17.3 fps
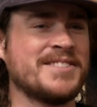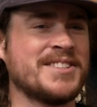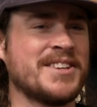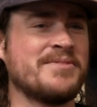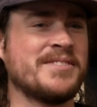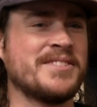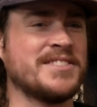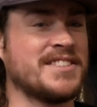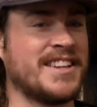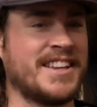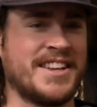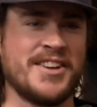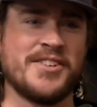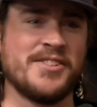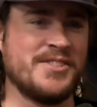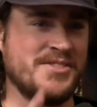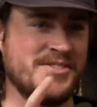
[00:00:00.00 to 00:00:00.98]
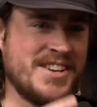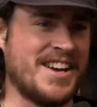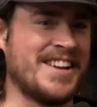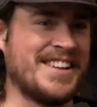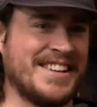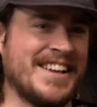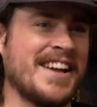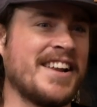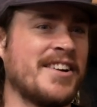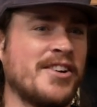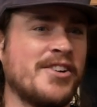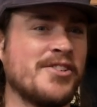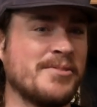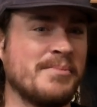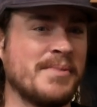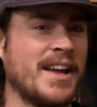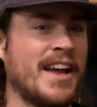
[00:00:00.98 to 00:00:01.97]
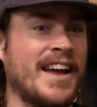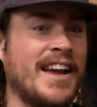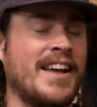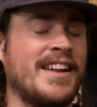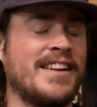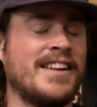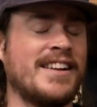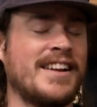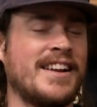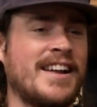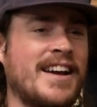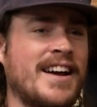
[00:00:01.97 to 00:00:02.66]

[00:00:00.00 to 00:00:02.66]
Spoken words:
Someone's like, "Yo, you gotta get home," and